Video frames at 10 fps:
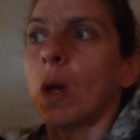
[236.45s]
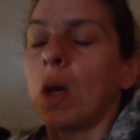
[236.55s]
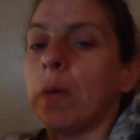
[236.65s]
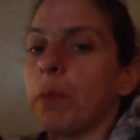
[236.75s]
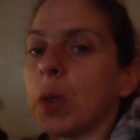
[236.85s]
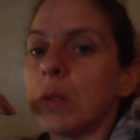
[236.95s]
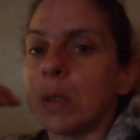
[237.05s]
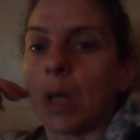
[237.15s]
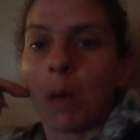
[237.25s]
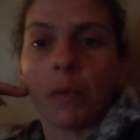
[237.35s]
And most of
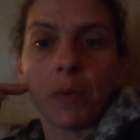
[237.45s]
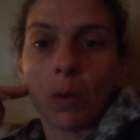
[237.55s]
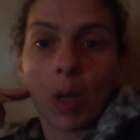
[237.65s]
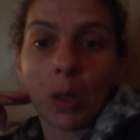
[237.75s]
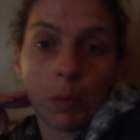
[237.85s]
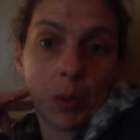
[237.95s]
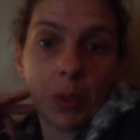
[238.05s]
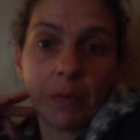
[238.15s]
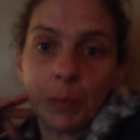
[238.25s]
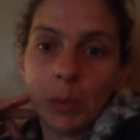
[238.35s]
the time, if you don't like them, you
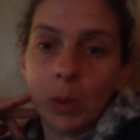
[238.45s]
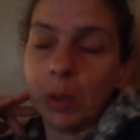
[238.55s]
leave them.